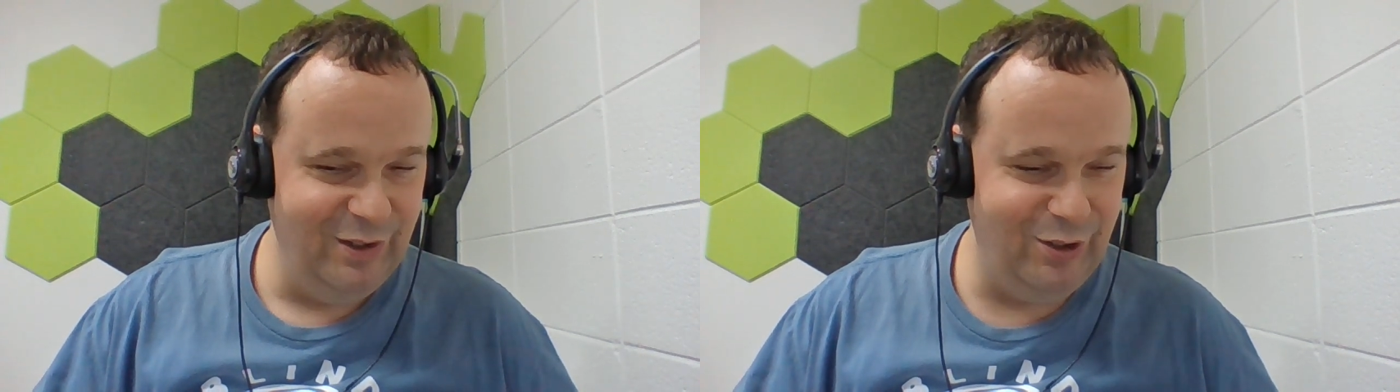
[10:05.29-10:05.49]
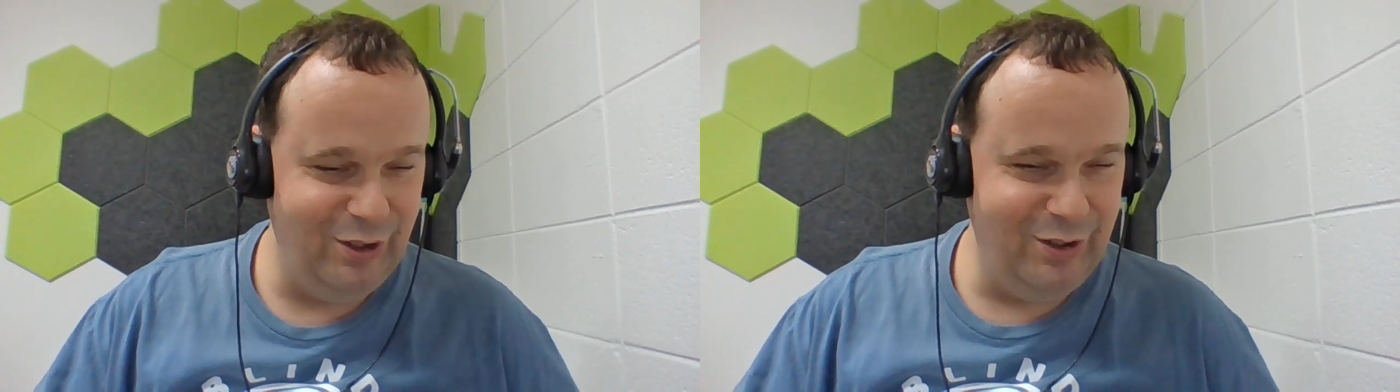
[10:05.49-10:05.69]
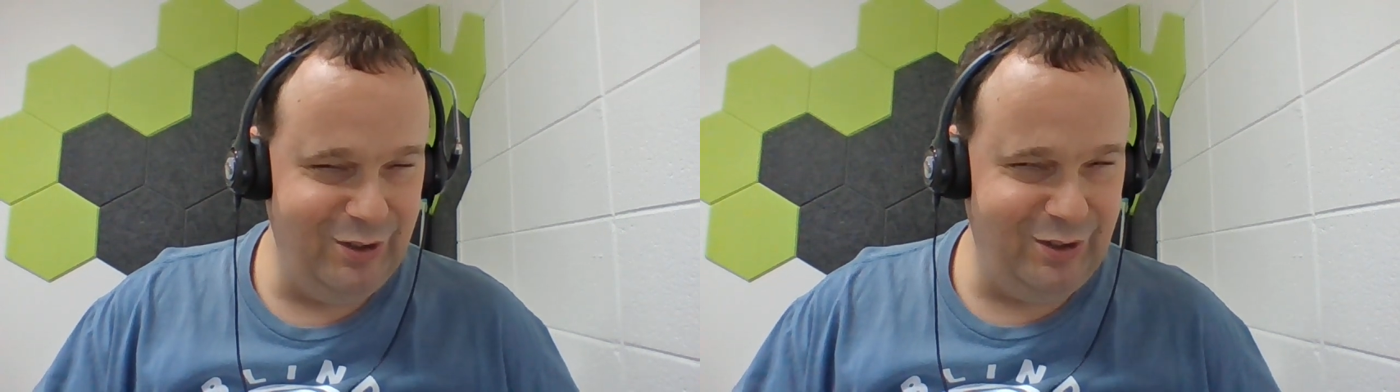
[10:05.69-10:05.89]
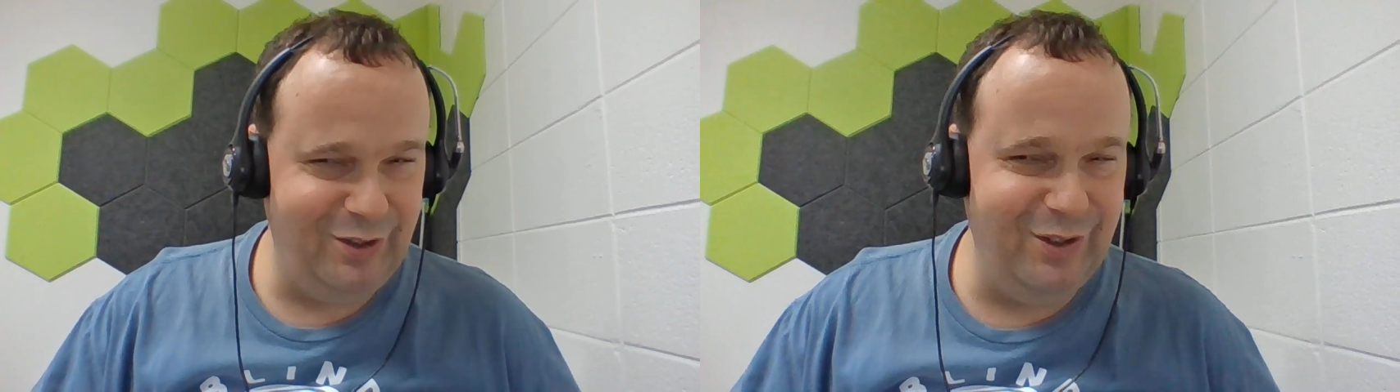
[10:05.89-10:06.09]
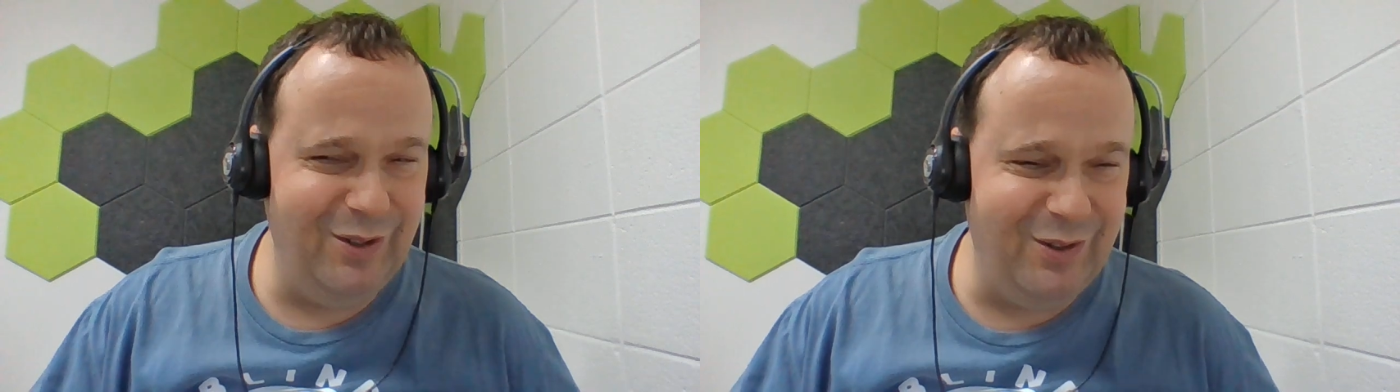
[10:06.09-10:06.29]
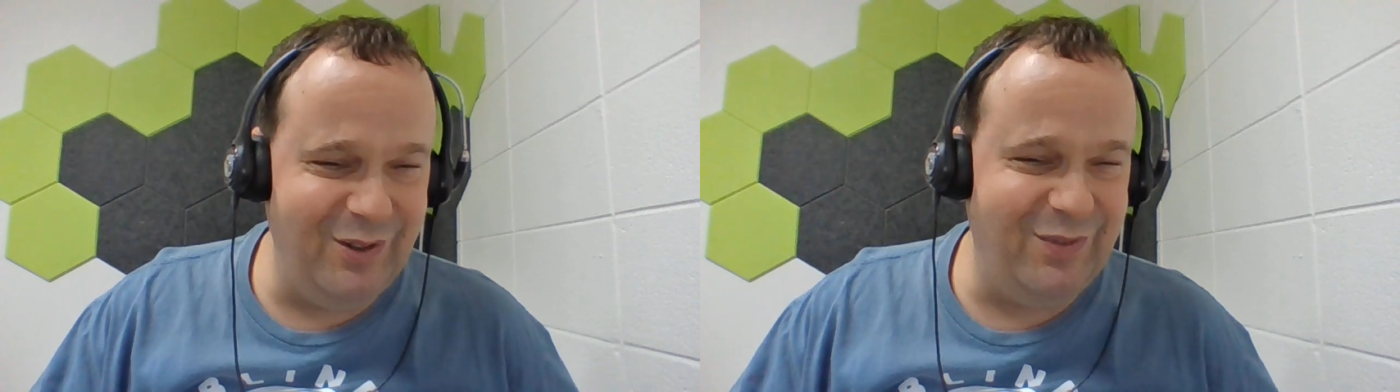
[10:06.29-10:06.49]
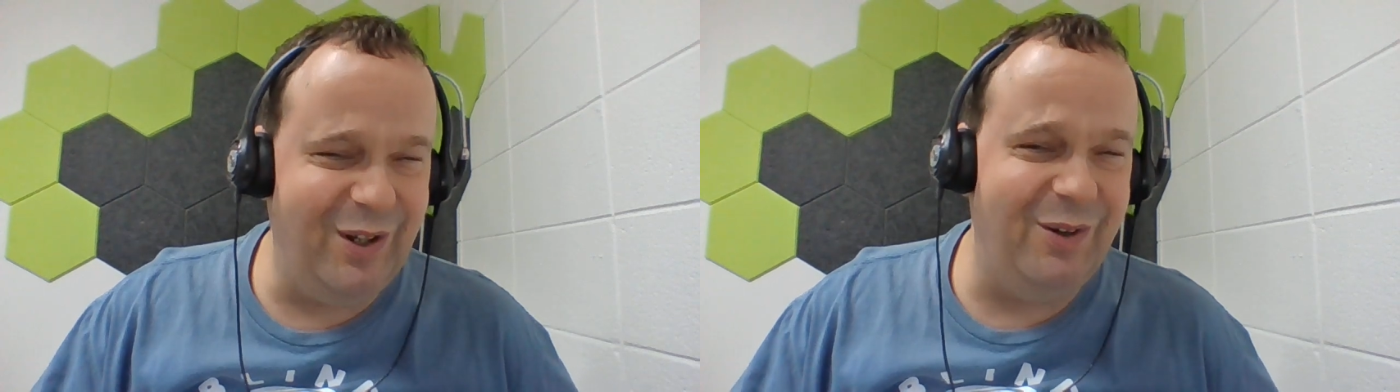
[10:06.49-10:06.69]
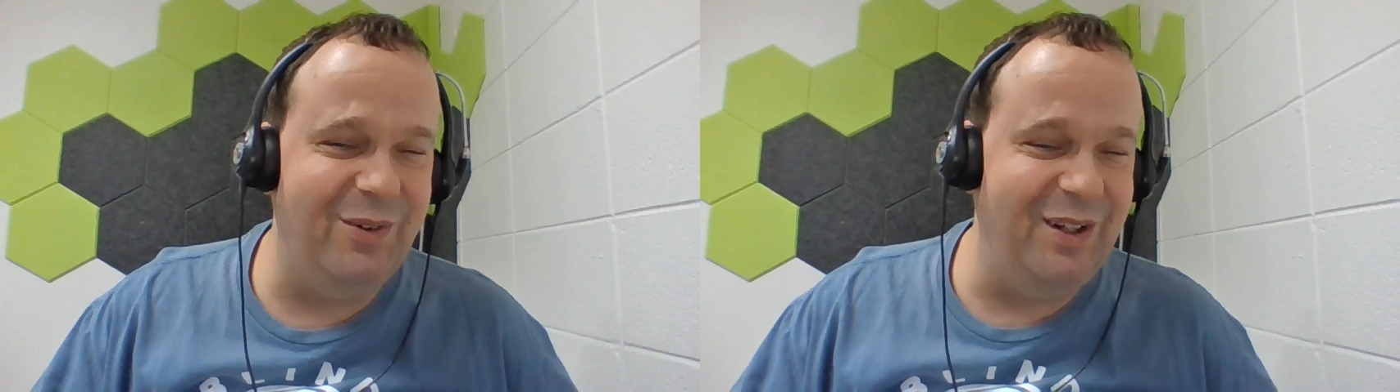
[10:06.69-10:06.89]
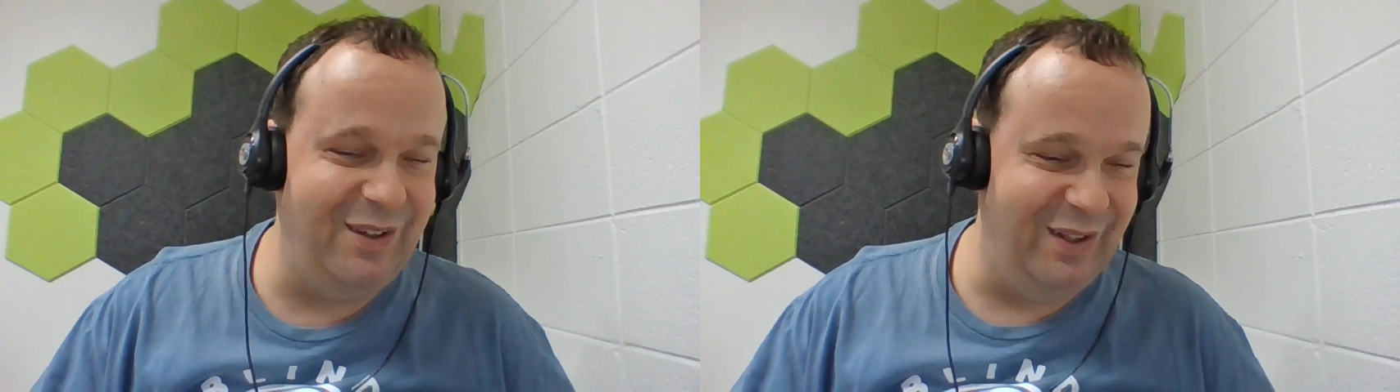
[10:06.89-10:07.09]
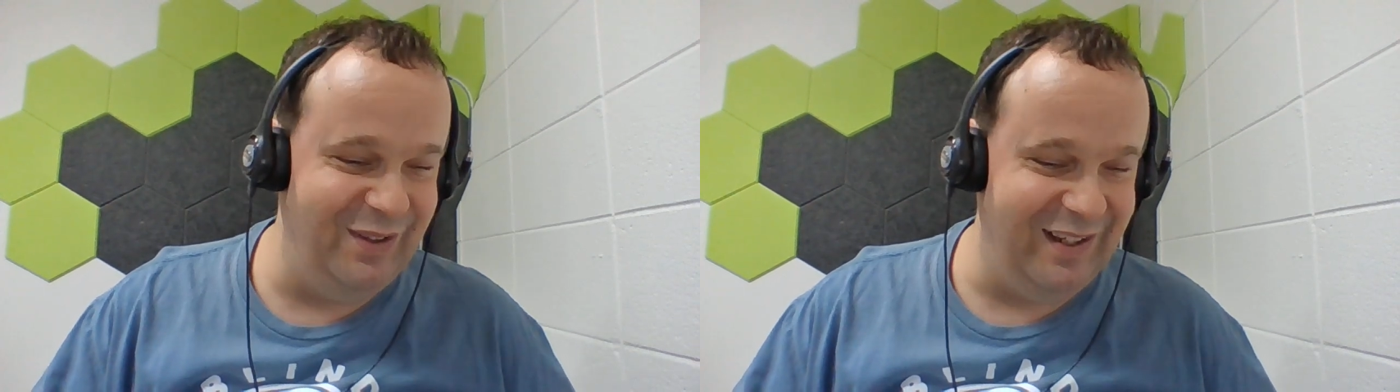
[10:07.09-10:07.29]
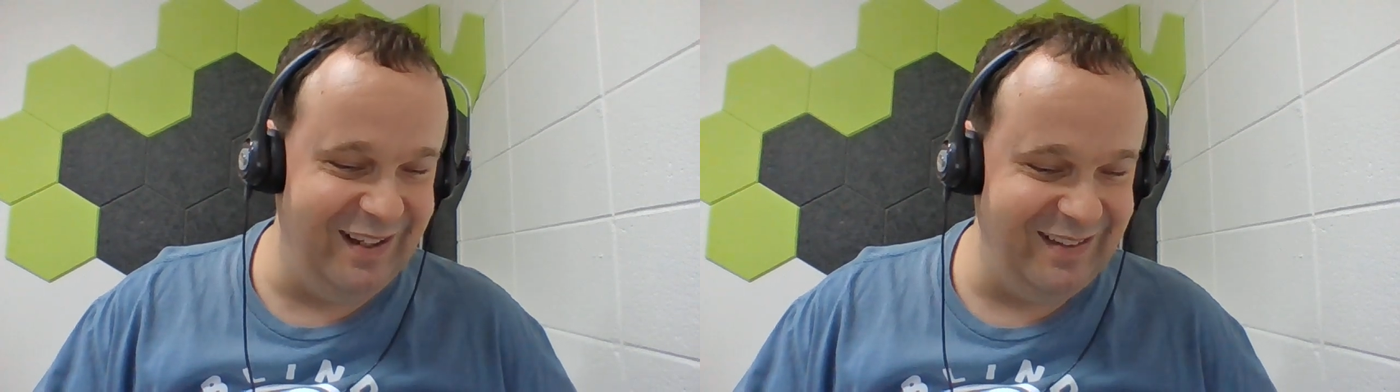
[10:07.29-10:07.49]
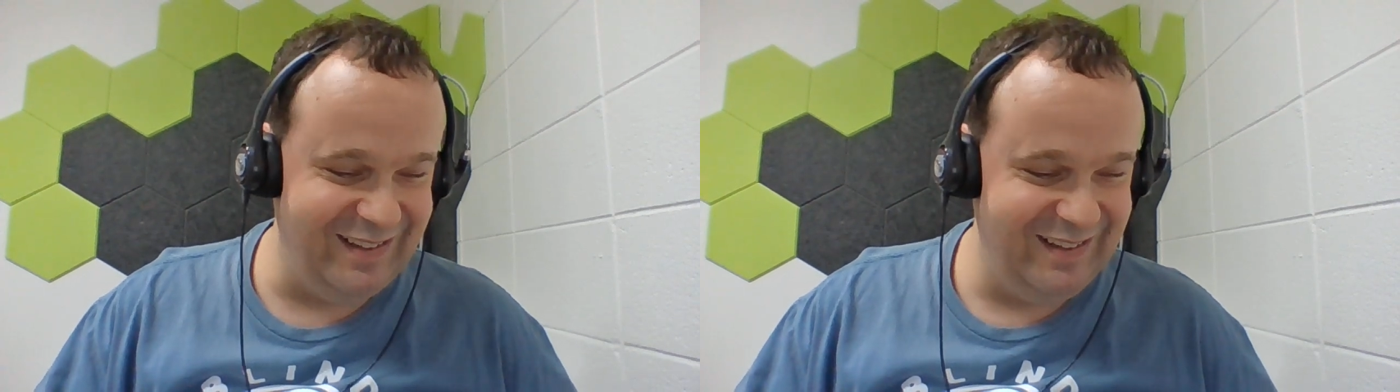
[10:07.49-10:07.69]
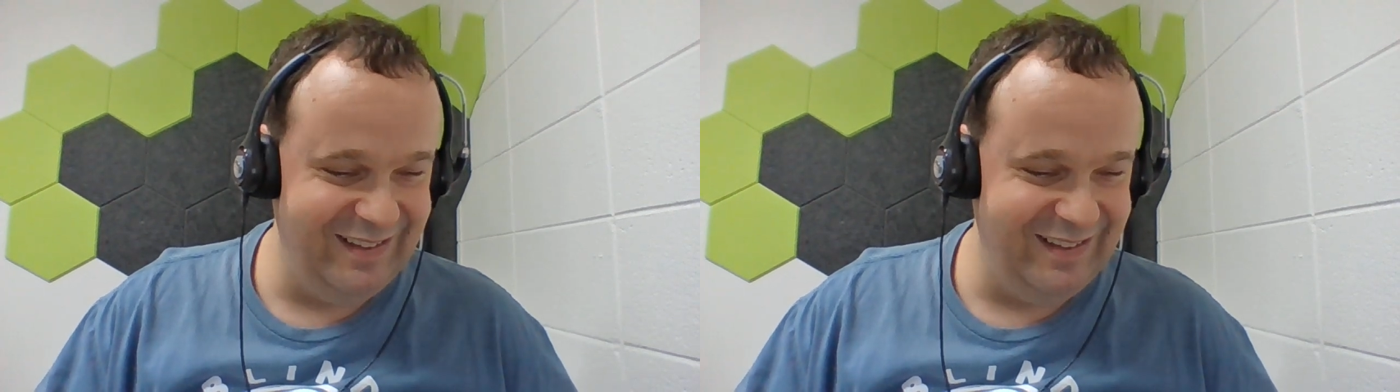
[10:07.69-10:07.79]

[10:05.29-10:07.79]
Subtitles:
So I've already done that.